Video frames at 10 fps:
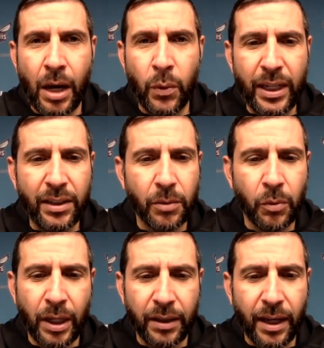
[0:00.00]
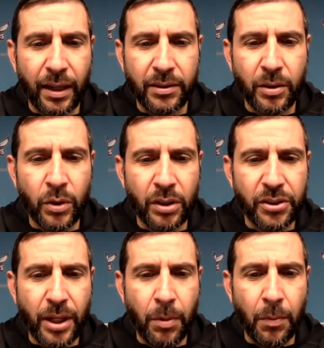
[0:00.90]
And we need someone like that, someone to
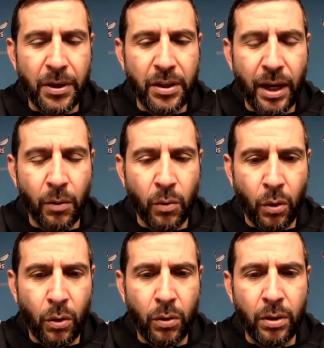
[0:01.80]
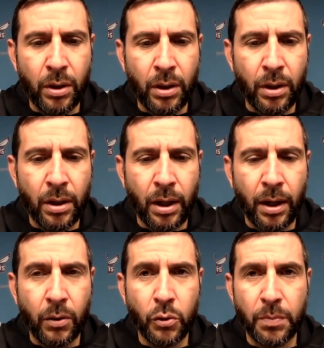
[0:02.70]
step up into that role
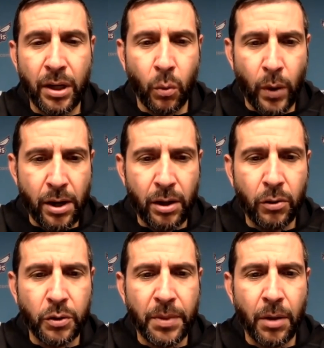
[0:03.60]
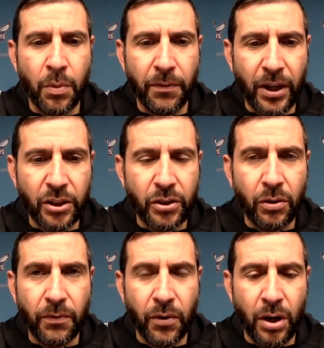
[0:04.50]
uh, who's been a winner, who's been a
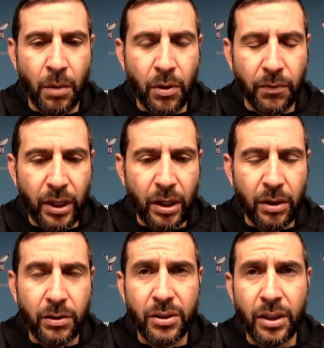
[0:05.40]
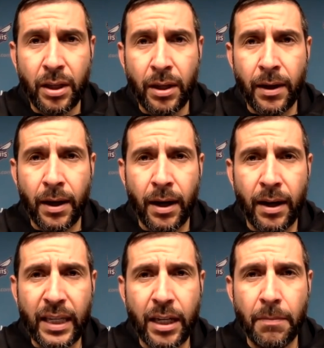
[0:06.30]
professional for a number of years.
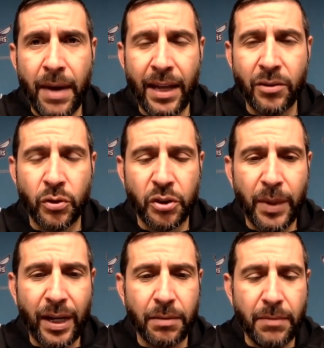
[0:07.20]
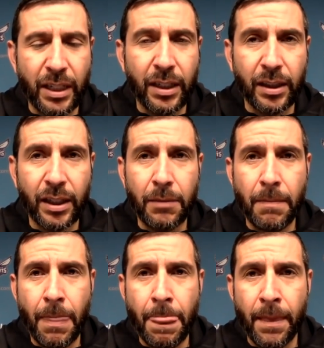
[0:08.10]
Uh, he commands respect immediately,
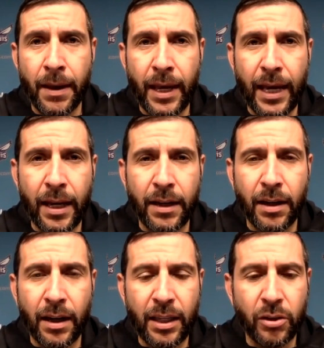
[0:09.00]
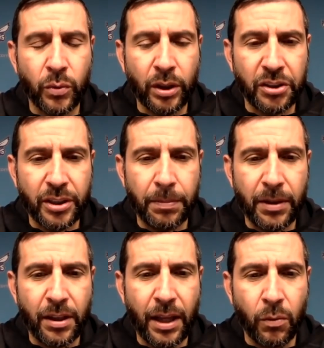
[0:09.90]
and uh, he has really stepped
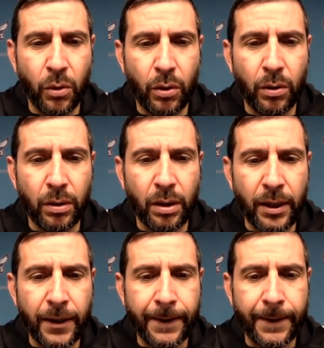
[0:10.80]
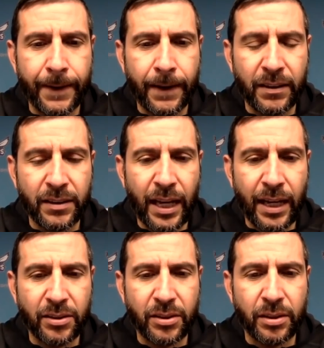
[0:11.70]
into that role uh, these
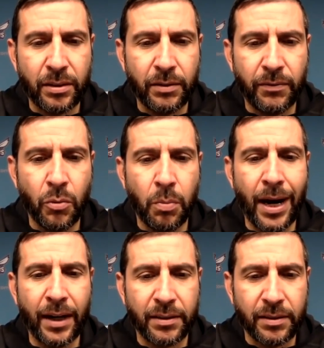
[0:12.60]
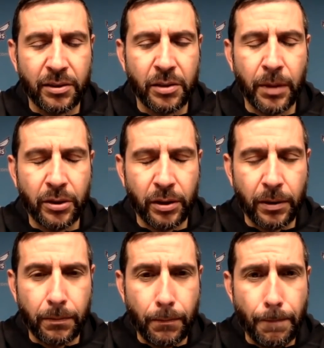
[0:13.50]
last few practices especially.